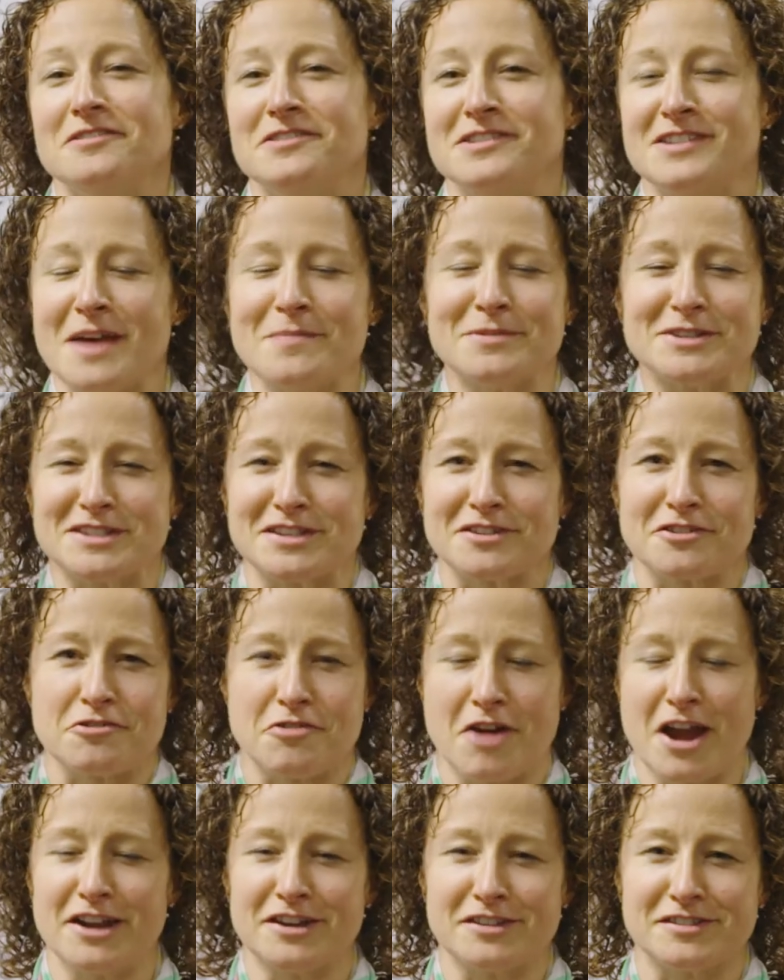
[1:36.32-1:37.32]
Debits and
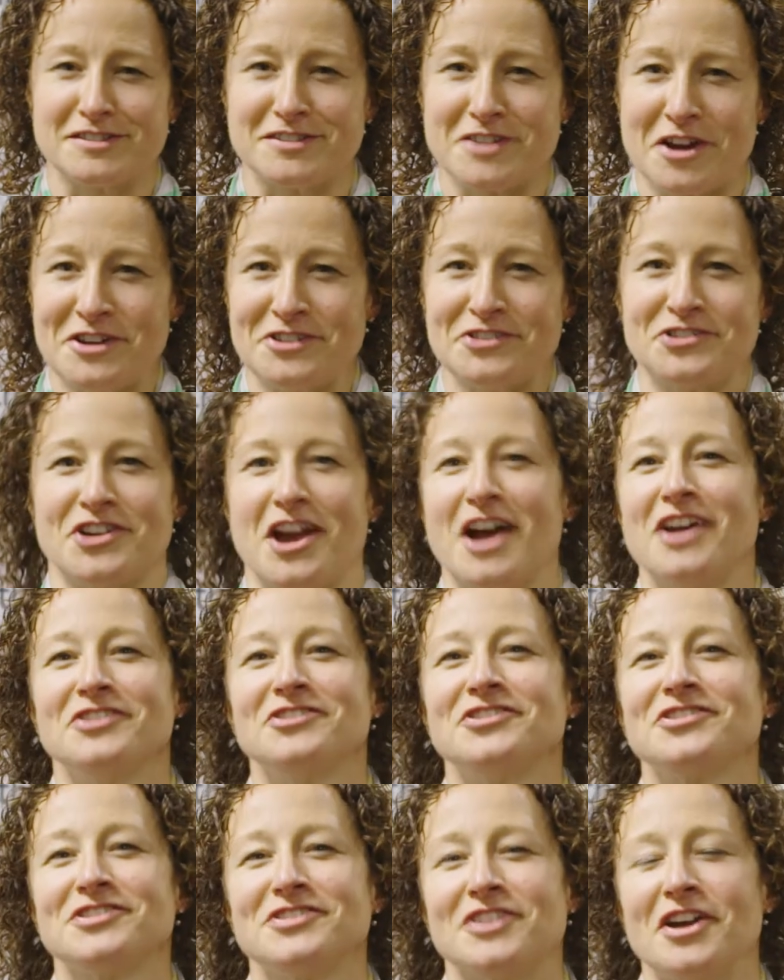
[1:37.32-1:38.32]
credits don't
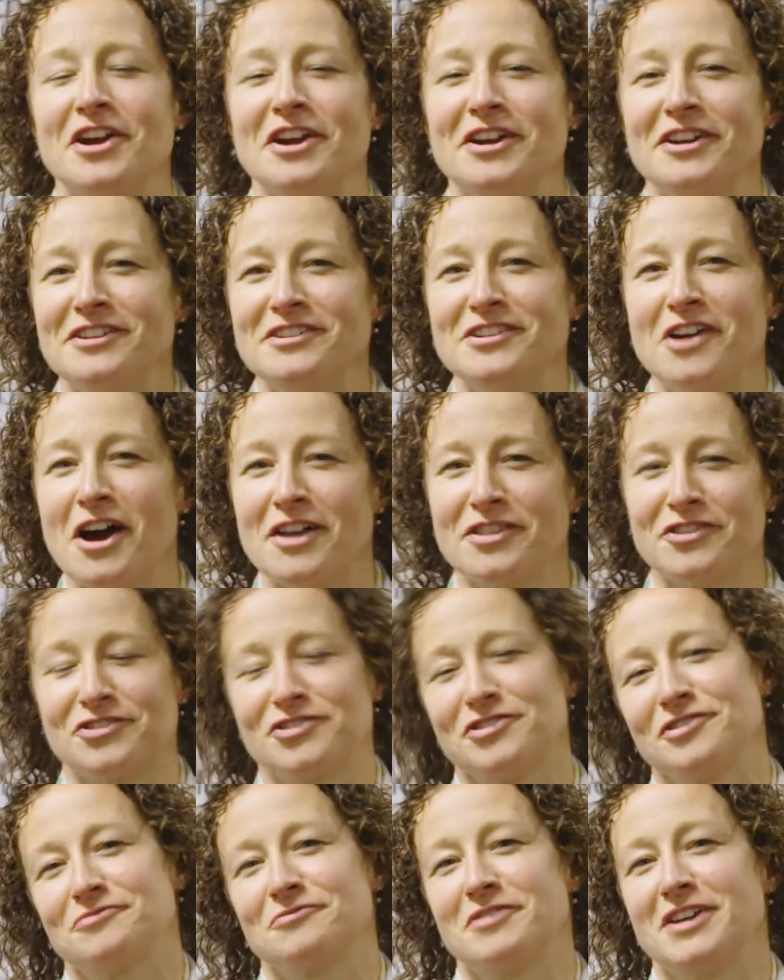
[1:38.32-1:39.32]
judge, so neither
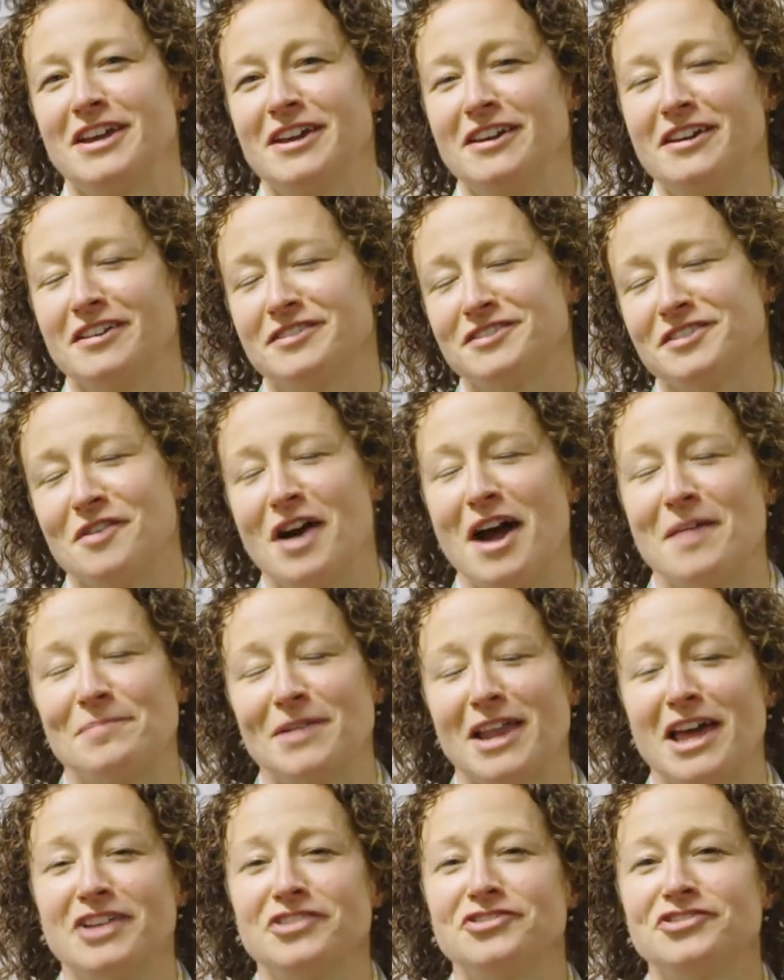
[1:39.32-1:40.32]
should we. So I
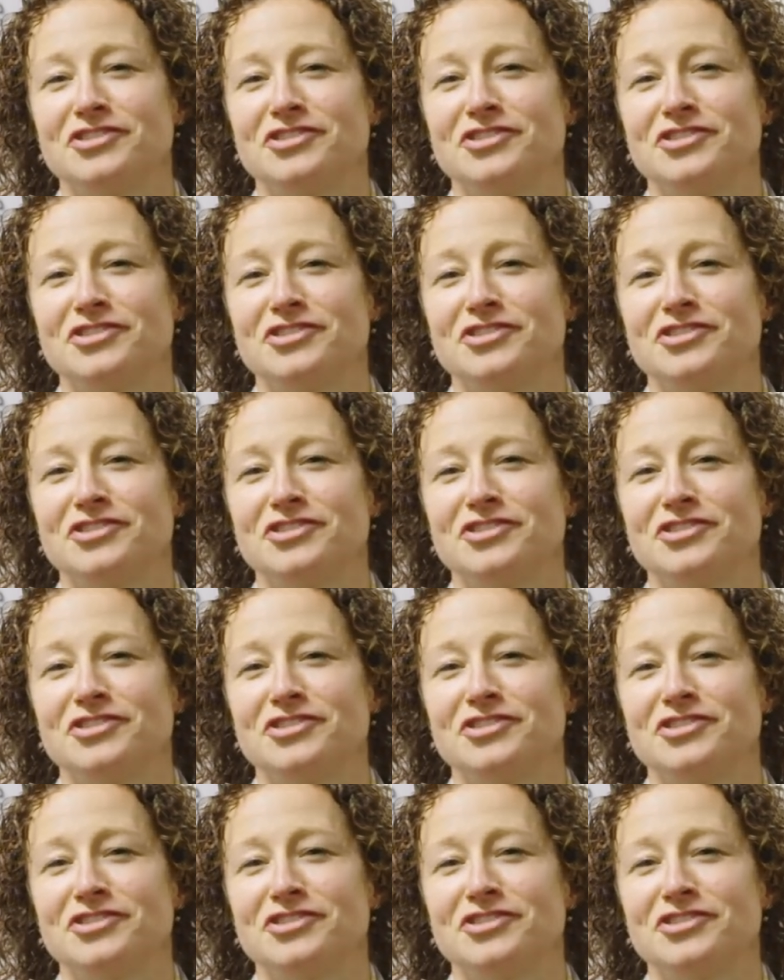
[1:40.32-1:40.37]
pledge